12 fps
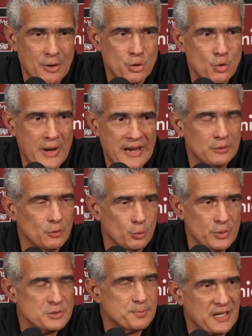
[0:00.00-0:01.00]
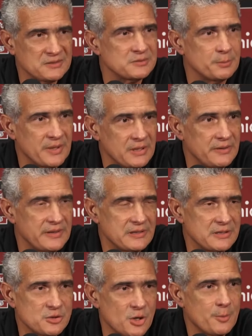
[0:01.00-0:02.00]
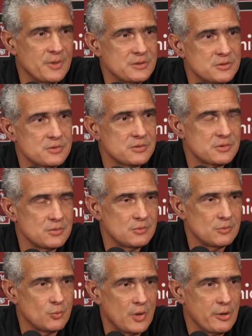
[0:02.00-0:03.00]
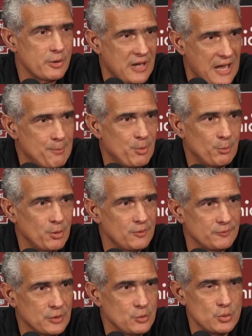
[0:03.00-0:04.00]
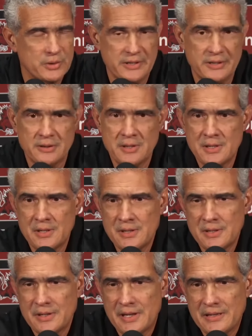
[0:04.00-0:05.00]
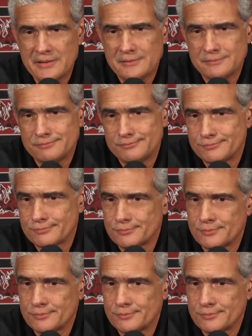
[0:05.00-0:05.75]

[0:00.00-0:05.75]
you handle responsibility determines what you're capable of doing. And